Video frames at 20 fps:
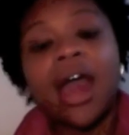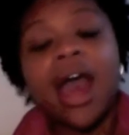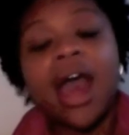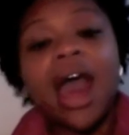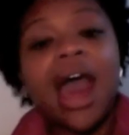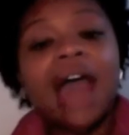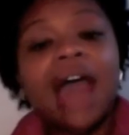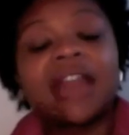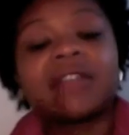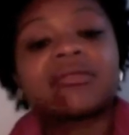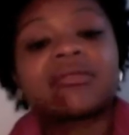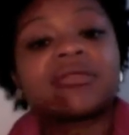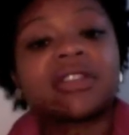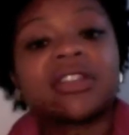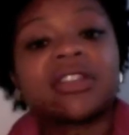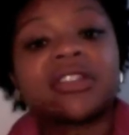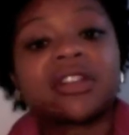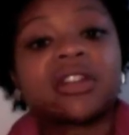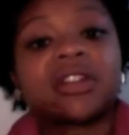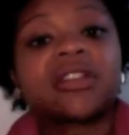I didn't really
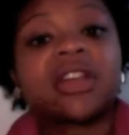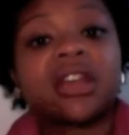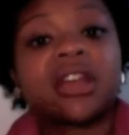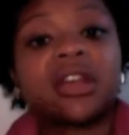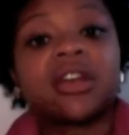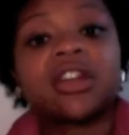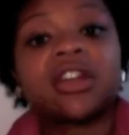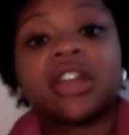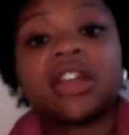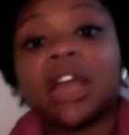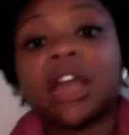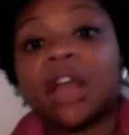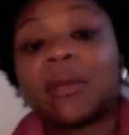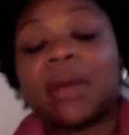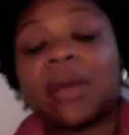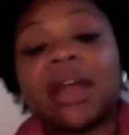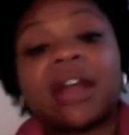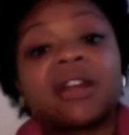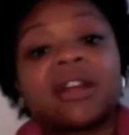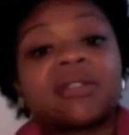start taking good care of my
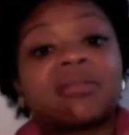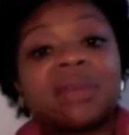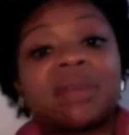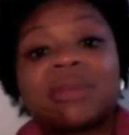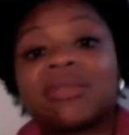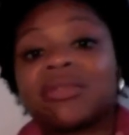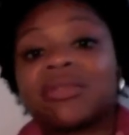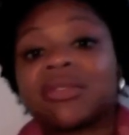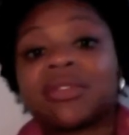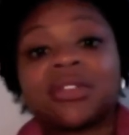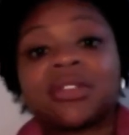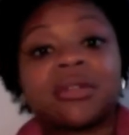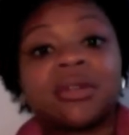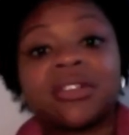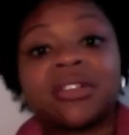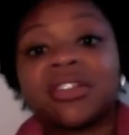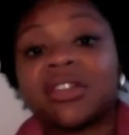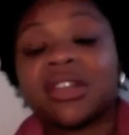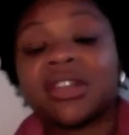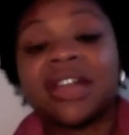hair maybe for,
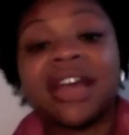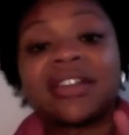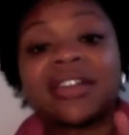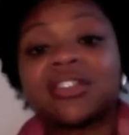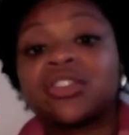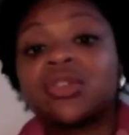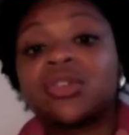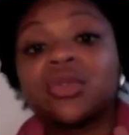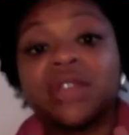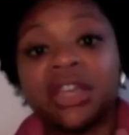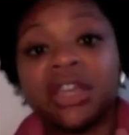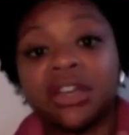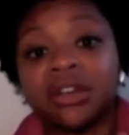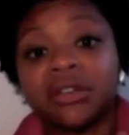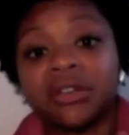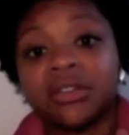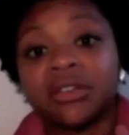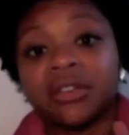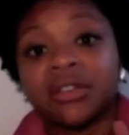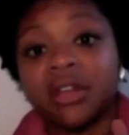until the last two
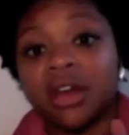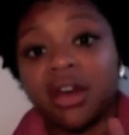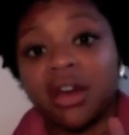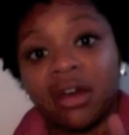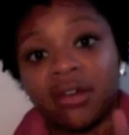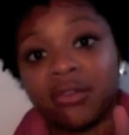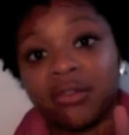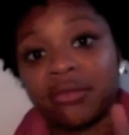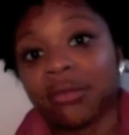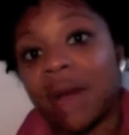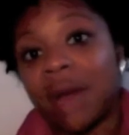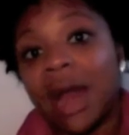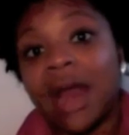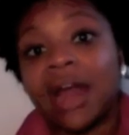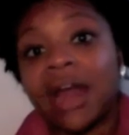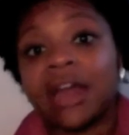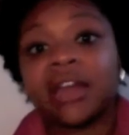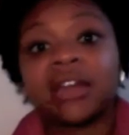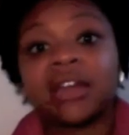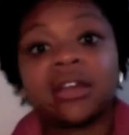years of
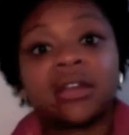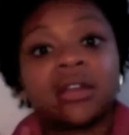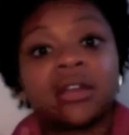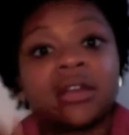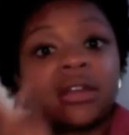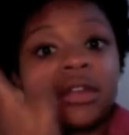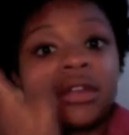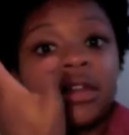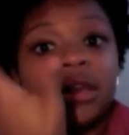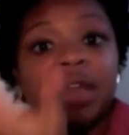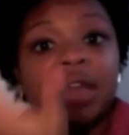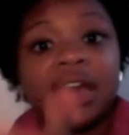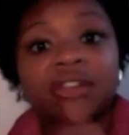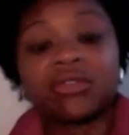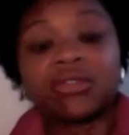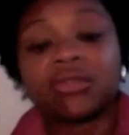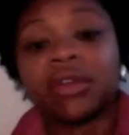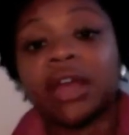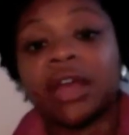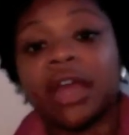my
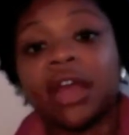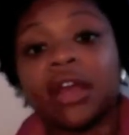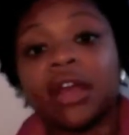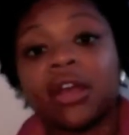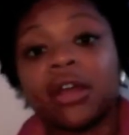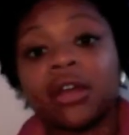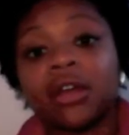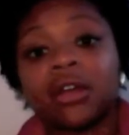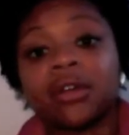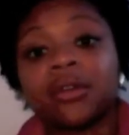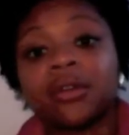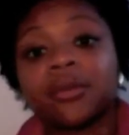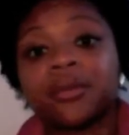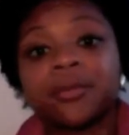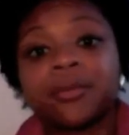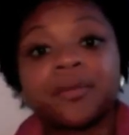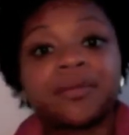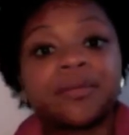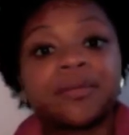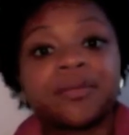natural hair,
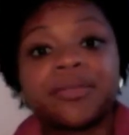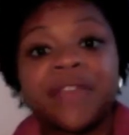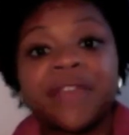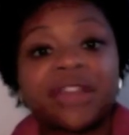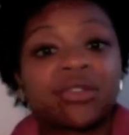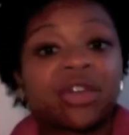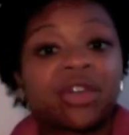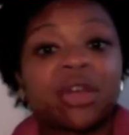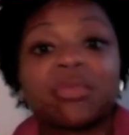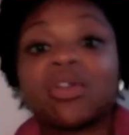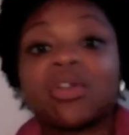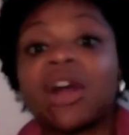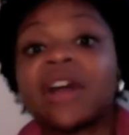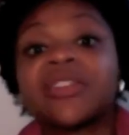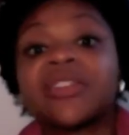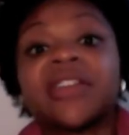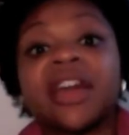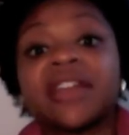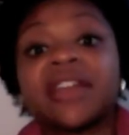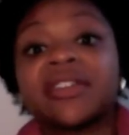natural hair
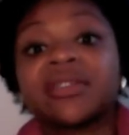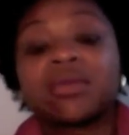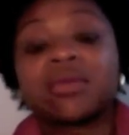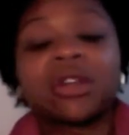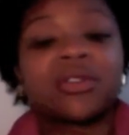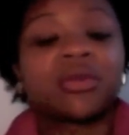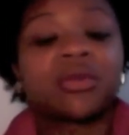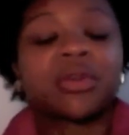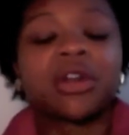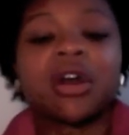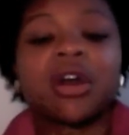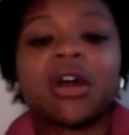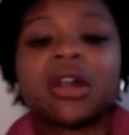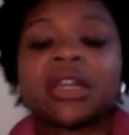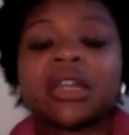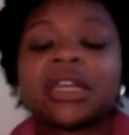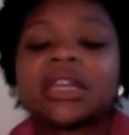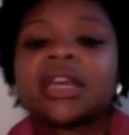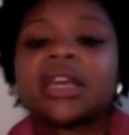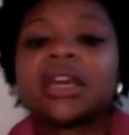process, whatever you want to call
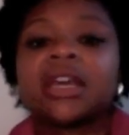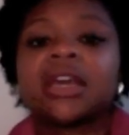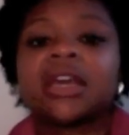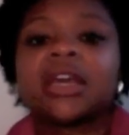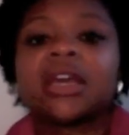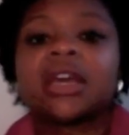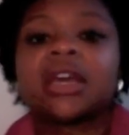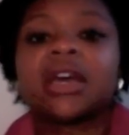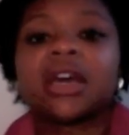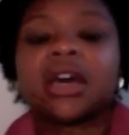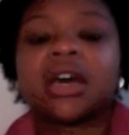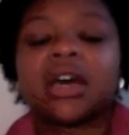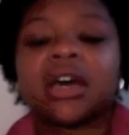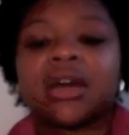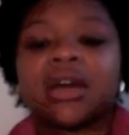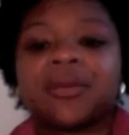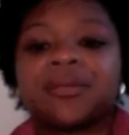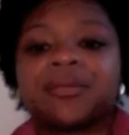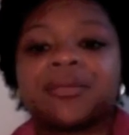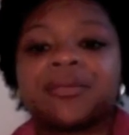it.
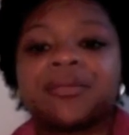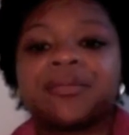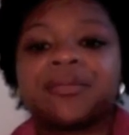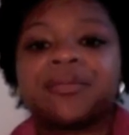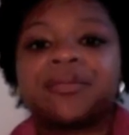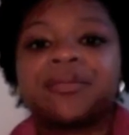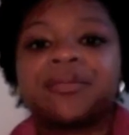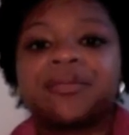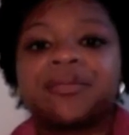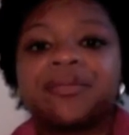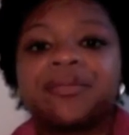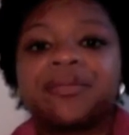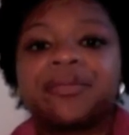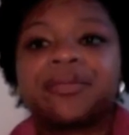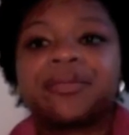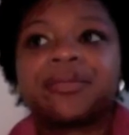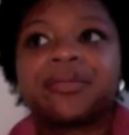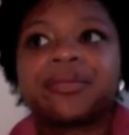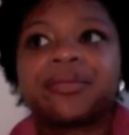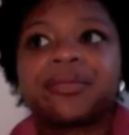Um,
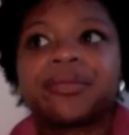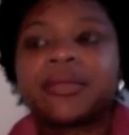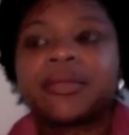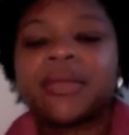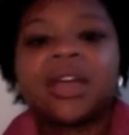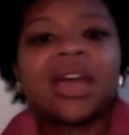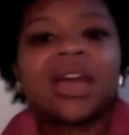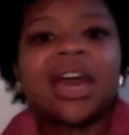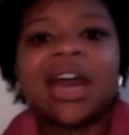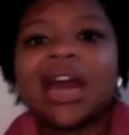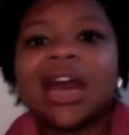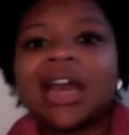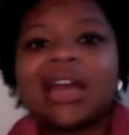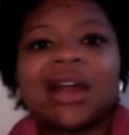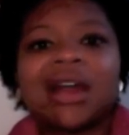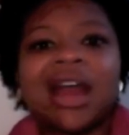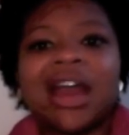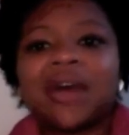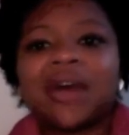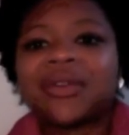I,
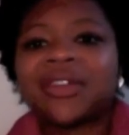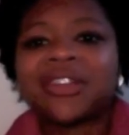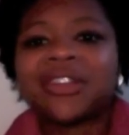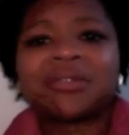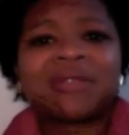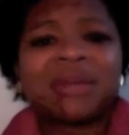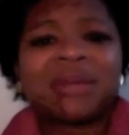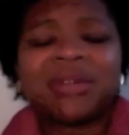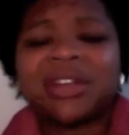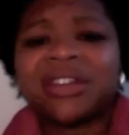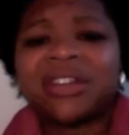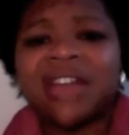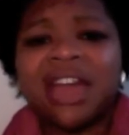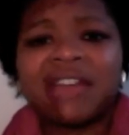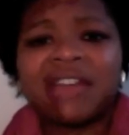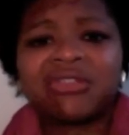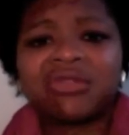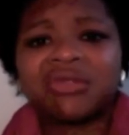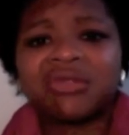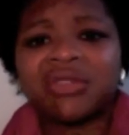I, always had some type of
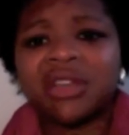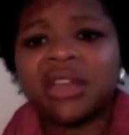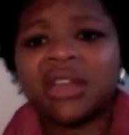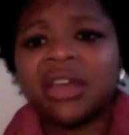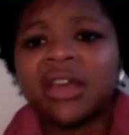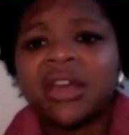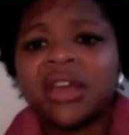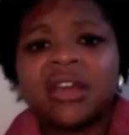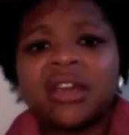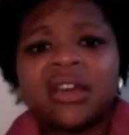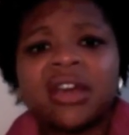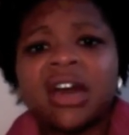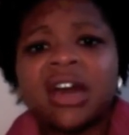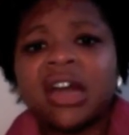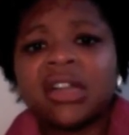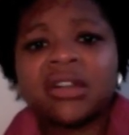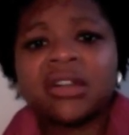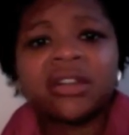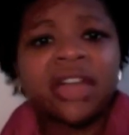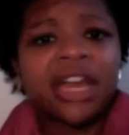catastrophe,
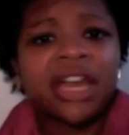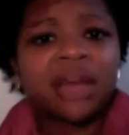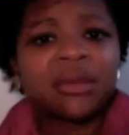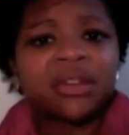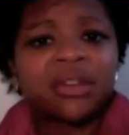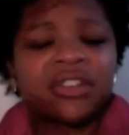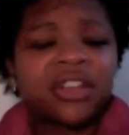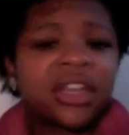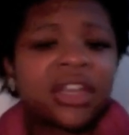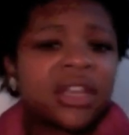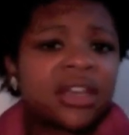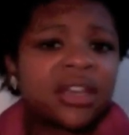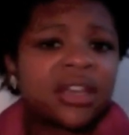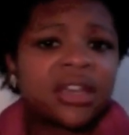color damage, heat